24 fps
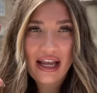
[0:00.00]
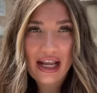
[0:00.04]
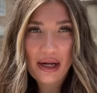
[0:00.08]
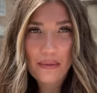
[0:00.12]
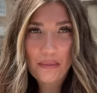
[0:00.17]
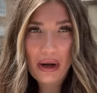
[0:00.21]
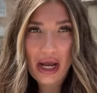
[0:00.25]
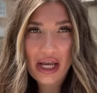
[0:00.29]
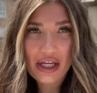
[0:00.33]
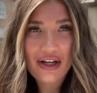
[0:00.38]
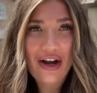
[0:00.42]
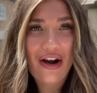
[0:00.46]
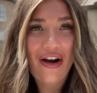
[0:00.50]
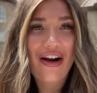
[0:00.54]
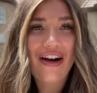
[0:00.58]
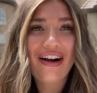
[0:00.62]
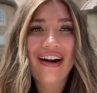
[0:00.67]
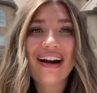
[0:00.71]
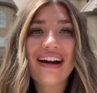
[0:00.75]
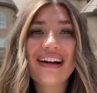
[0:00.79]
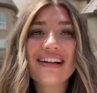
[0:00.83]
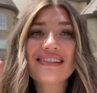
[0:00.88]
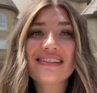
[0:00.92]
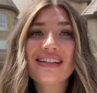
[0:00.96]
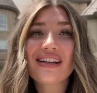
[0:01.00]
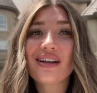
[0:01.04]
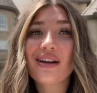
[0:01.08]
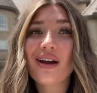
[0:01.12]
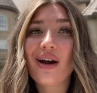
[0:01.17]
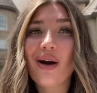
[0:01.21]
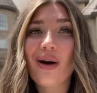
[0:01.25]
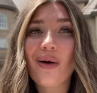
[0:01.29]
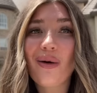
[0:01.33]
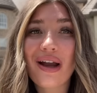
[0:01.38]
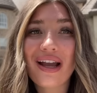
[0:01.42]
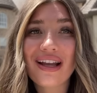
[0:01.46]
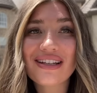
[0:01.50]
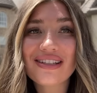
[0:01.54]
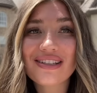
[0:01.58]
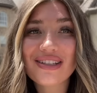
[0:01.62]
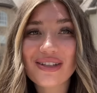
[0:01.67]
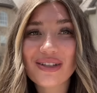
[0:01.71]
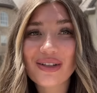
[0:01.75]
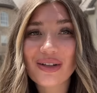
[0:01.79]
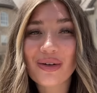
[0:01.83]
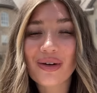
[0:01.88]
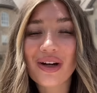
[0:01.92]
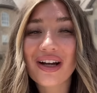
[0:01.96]
in my car to go and
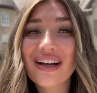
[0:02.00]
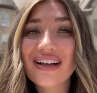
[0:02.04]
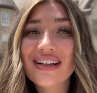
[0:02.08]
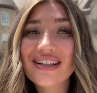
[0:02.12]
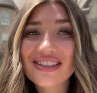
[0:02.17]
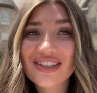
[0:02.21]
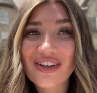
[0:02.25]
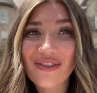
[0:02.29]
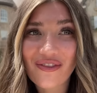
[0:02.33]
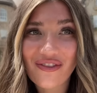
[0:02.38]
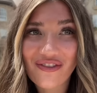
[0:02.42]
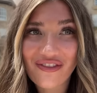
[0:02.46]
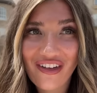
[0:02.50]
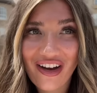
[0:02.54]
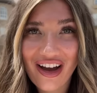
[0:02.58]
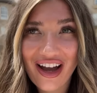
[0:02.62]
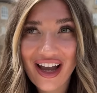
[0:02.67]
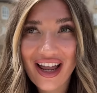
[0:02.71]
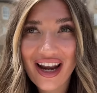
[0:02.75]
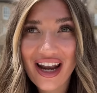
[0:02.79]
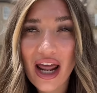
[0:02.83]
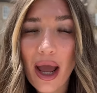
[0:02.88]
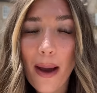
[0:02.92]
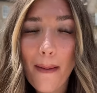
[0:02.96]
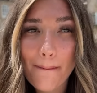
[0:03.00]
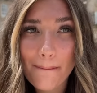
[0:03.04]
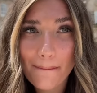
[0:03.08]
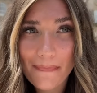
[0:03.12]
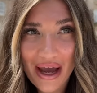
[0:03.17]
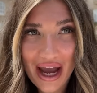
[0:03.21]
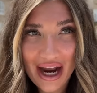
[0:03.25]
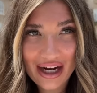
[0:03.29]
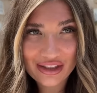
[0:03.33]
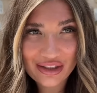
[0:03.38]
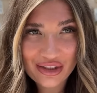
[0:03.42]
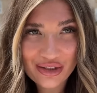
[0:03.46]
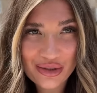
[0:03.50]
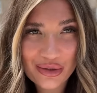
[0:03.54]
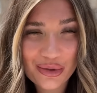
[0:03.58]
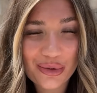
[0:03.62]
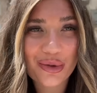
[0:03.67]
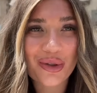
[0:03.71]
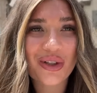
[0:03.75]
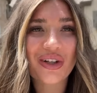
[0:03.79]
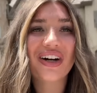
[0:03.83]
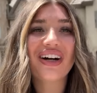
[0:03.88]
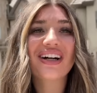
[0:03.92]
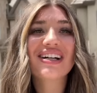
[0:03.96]
do some fun back to school